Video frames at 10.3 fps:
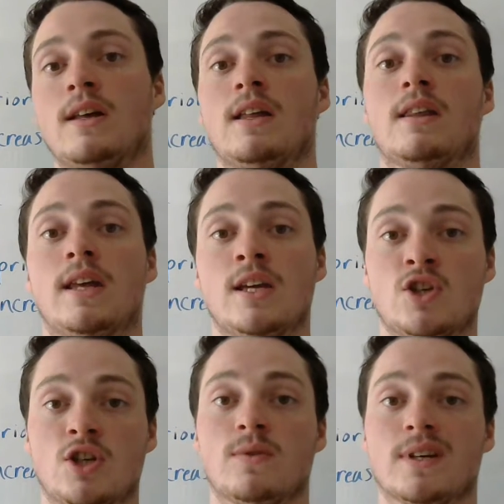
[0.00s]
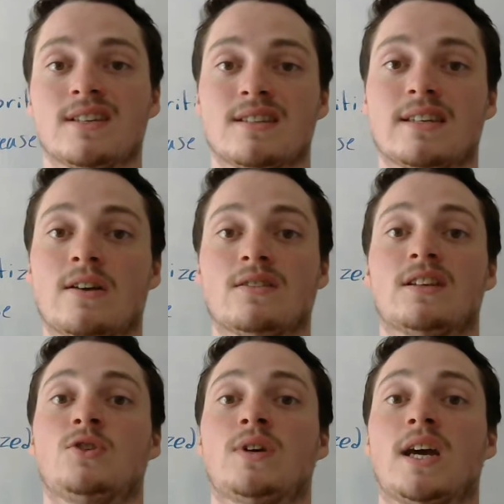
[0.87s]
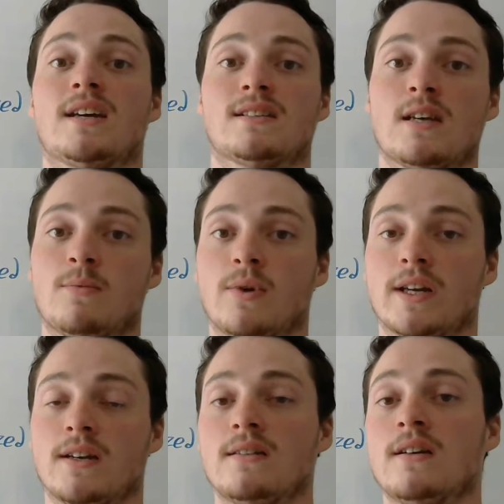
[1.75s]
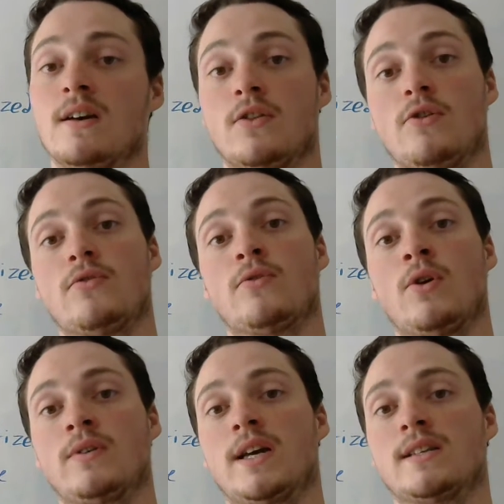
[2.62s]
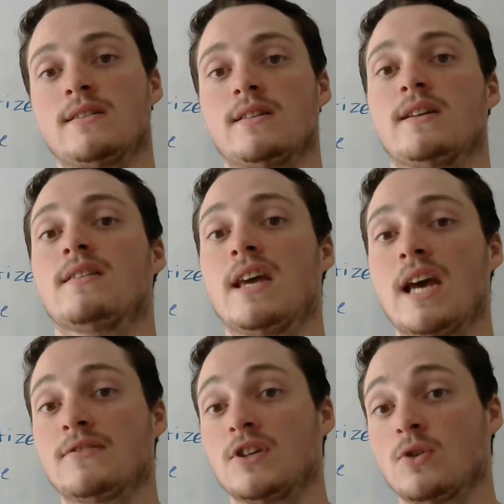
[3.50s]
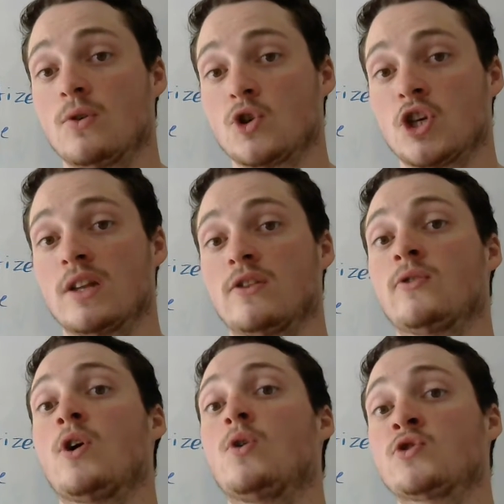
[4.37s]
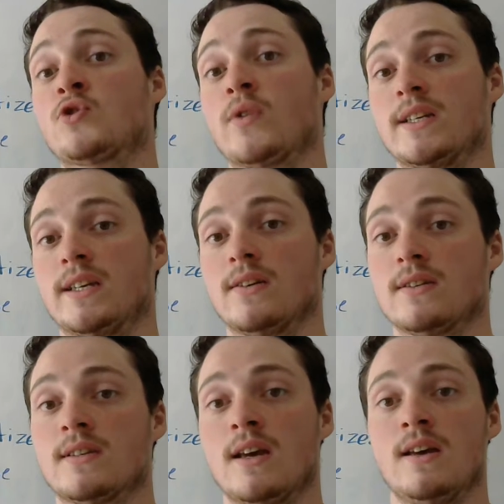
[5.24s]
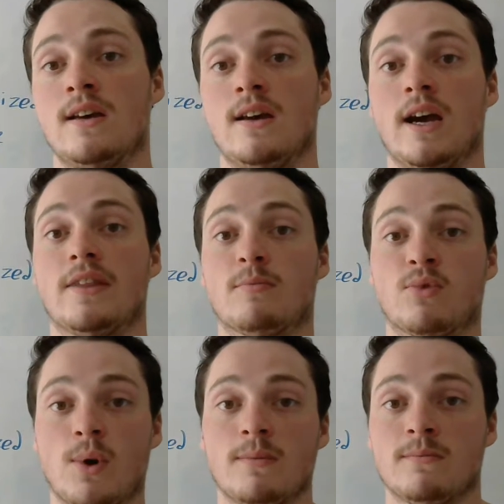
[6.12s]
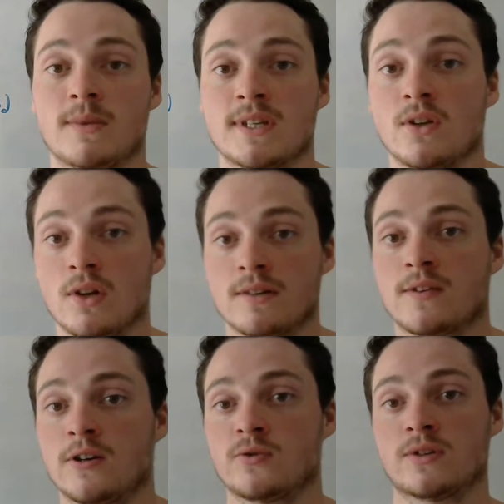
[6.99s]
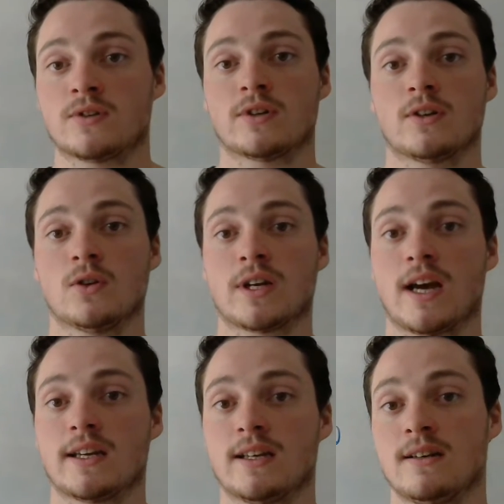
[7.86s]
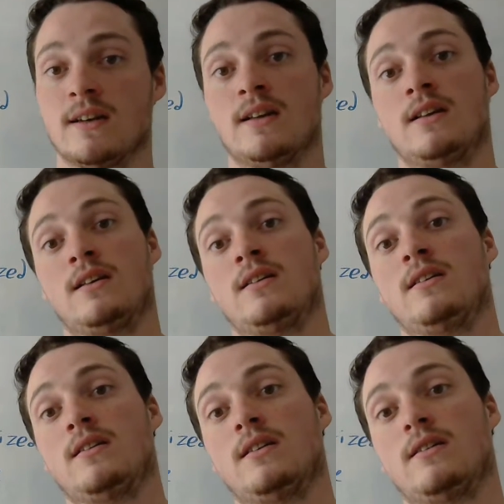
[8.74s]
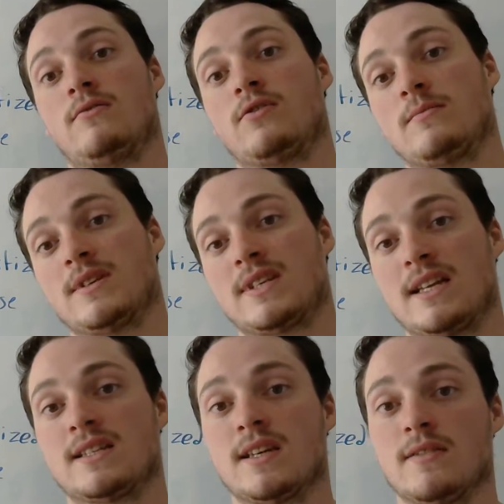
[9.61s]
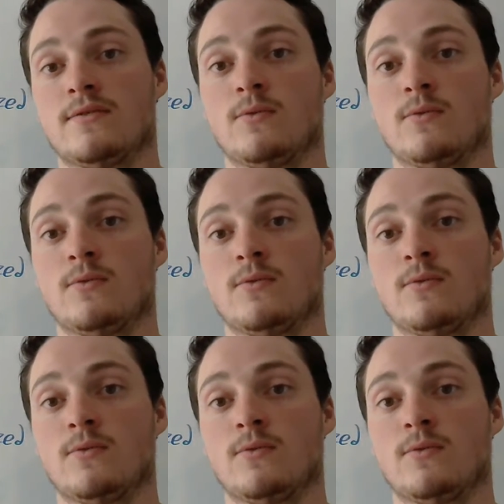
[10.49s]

The issue is, now that the UK is separated, they're their own entity. They have to negotiate their own trade deals. And the problem is, a lot of countries are going to look at it from a sense of,